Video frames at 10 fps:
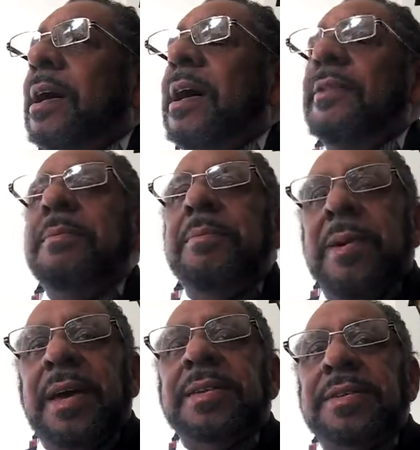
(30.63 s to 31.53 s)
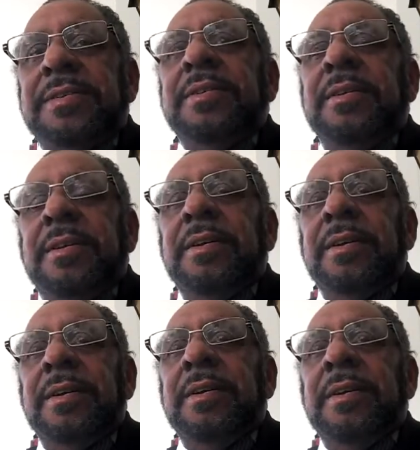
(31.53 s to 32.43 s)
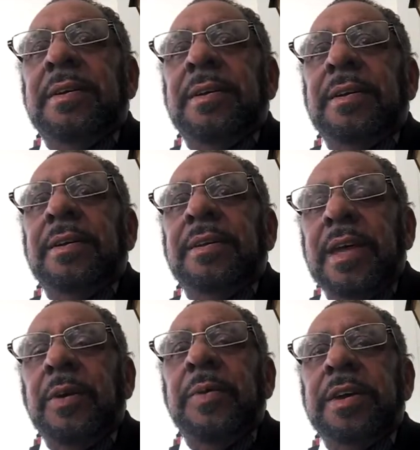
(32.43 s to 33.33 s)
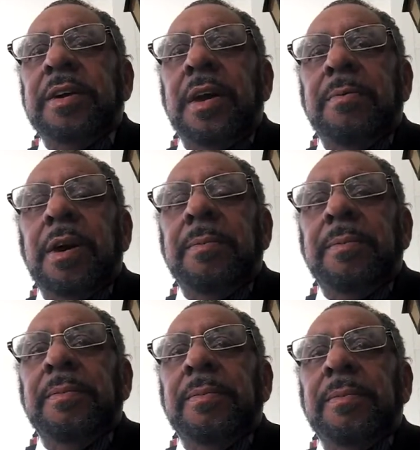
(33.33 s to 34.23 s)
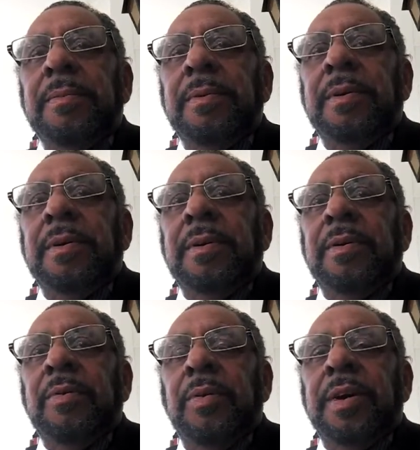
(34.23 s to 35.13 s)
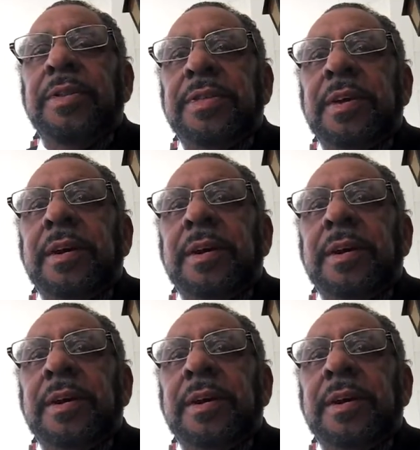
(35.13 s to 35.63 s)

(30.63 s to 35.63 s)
are the best that we could come up with